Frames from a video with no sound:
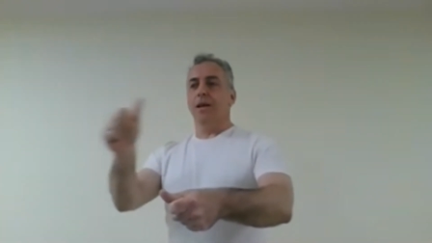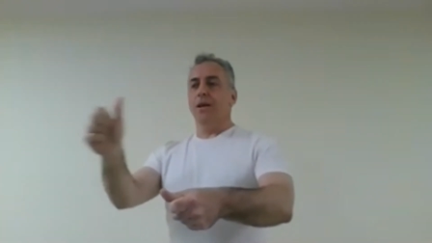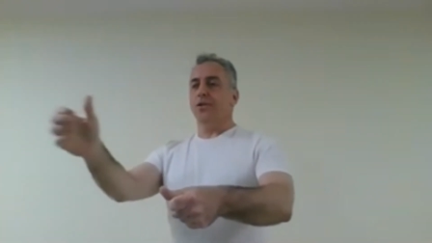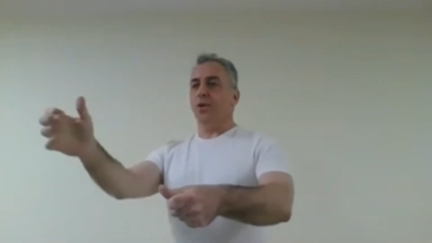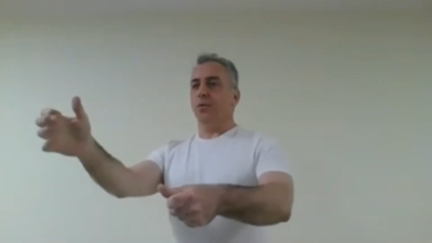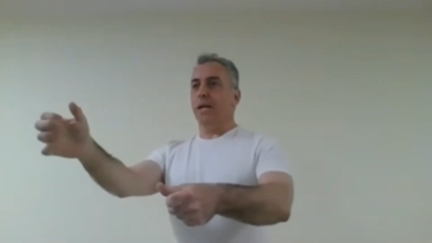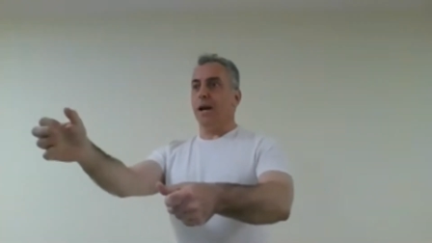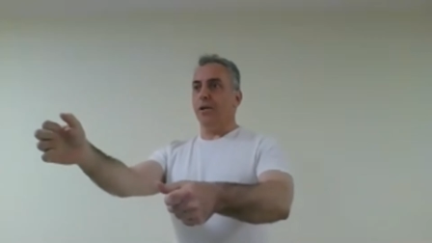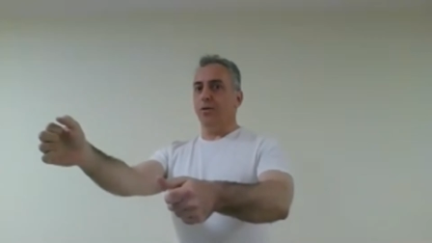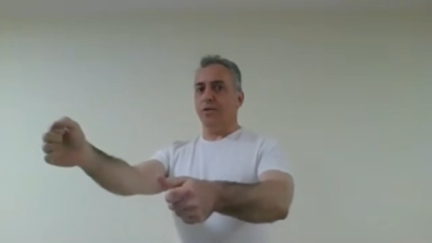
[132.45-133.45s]
So they
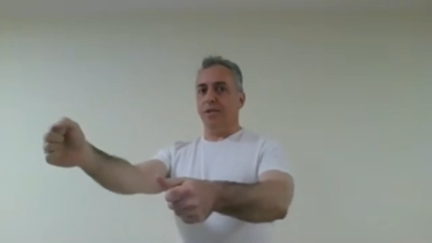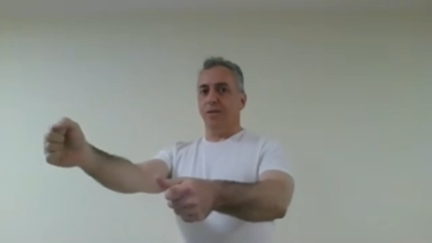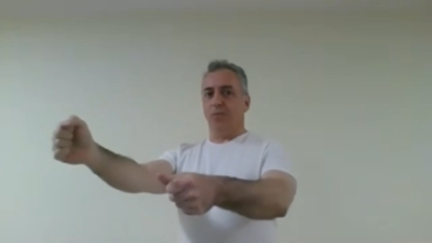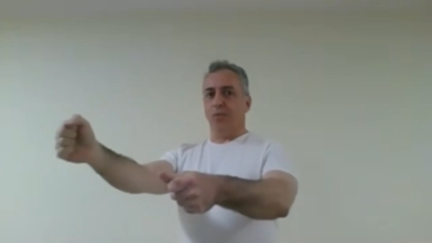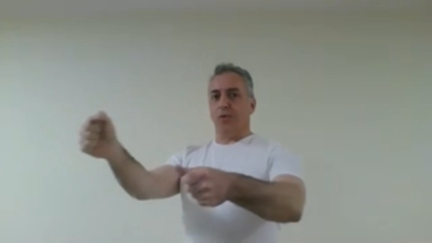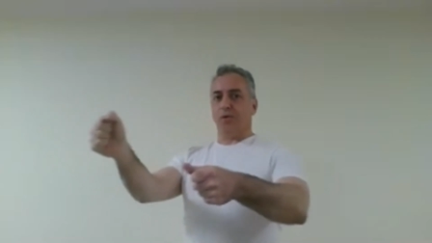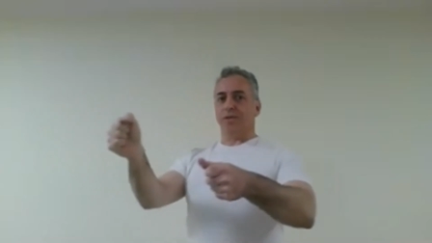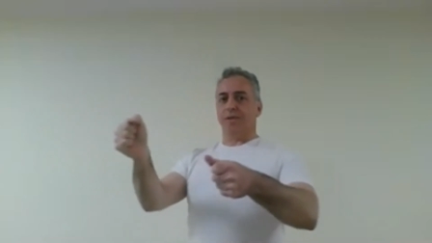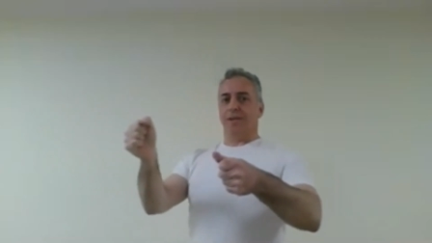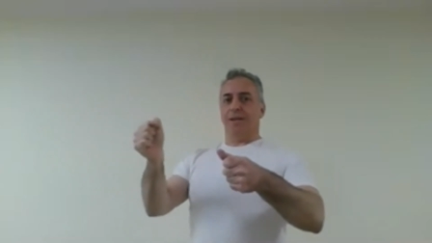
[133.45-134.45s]
are using the
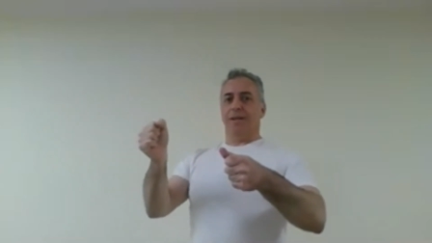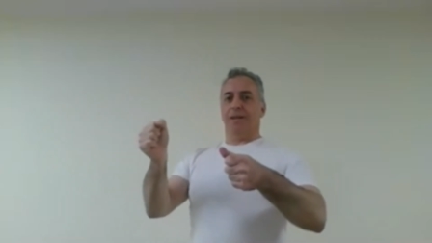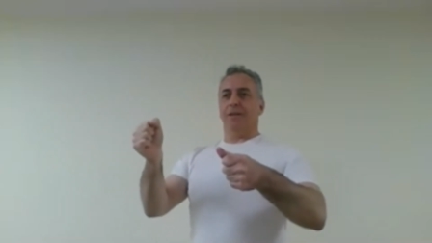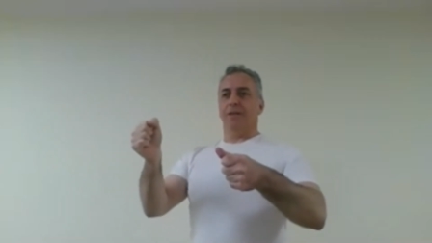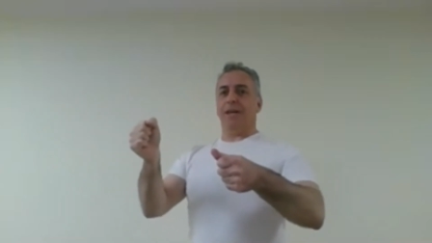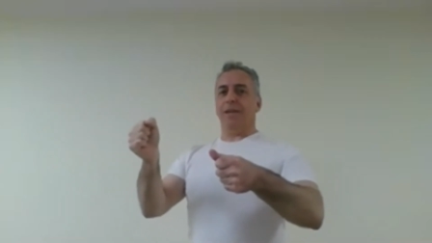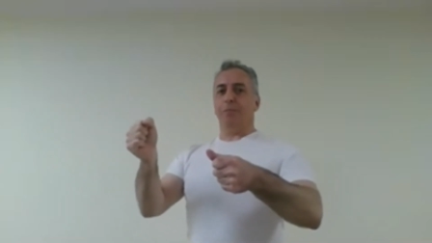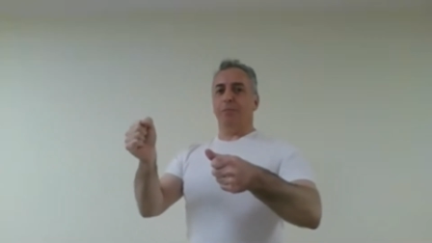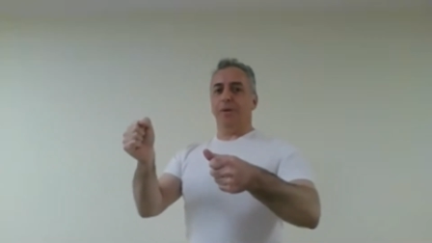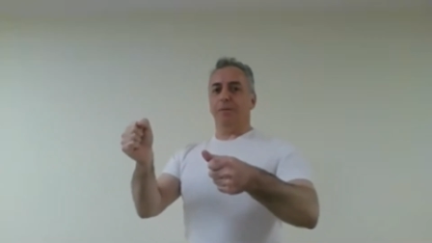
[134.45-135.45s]
force the
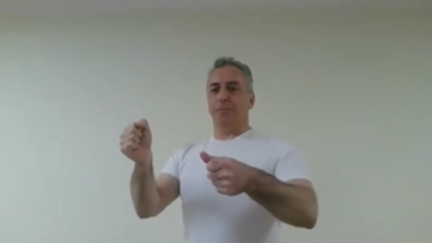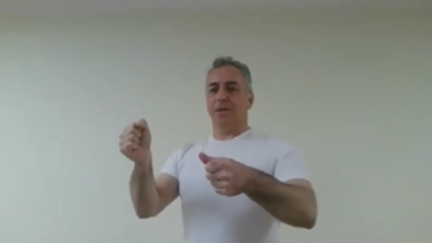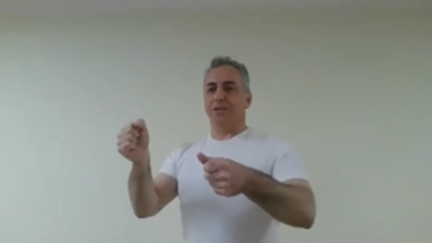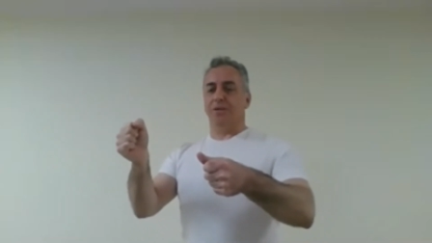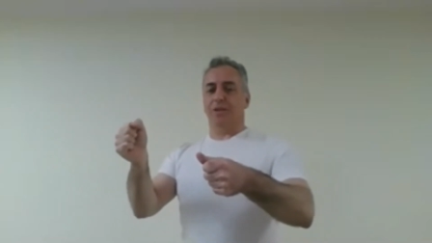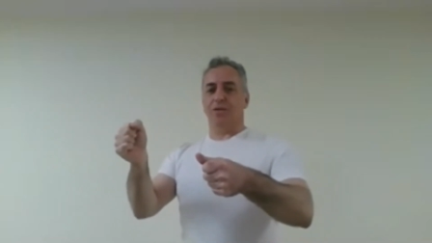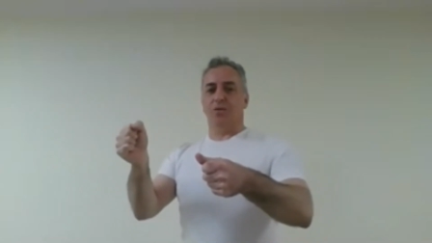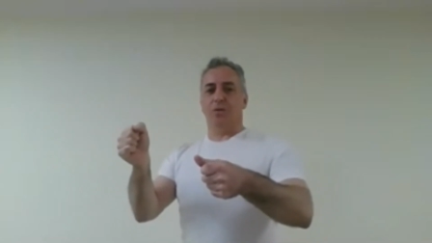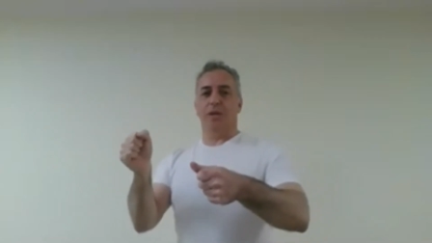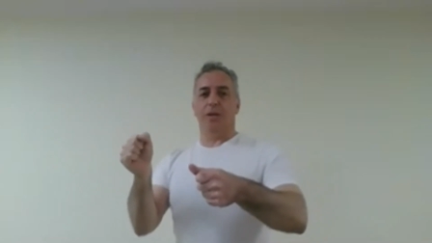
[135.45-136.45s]
other person is doing